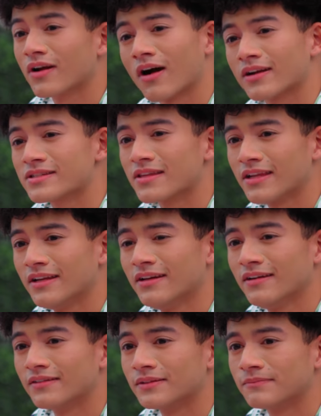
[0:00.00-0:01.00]
the goddess
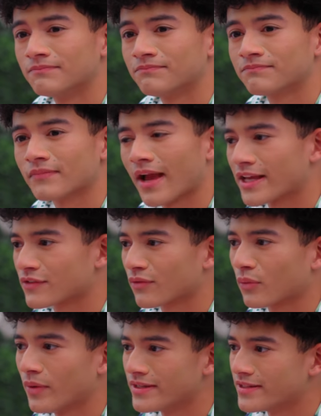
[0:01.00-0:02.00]
Athena, ask
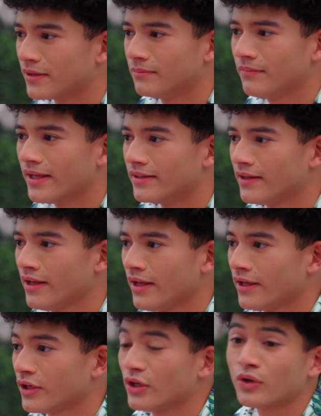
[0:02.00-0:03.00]
for wisdom and
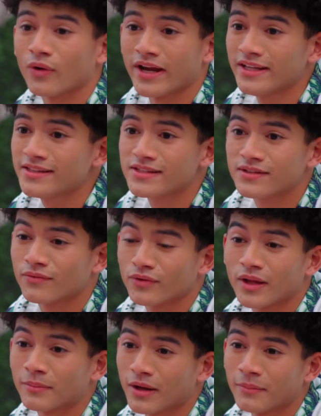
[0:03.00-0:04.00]
good grades for
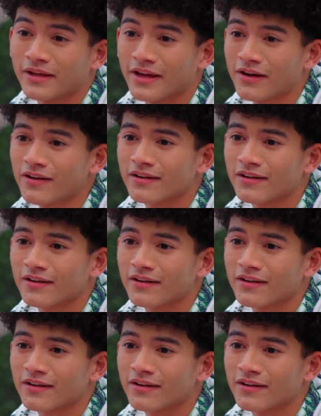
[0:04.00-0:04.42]
the upcoming year.